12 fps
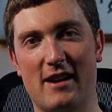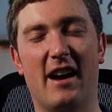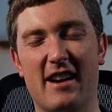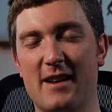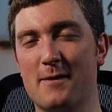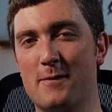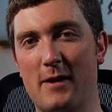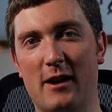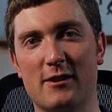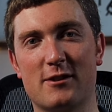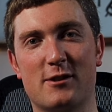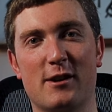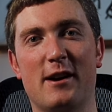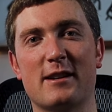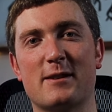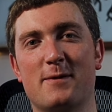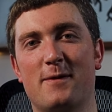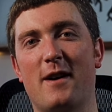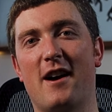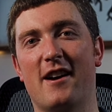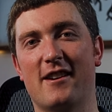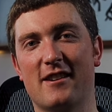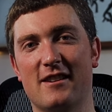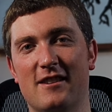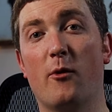and it felt just fine.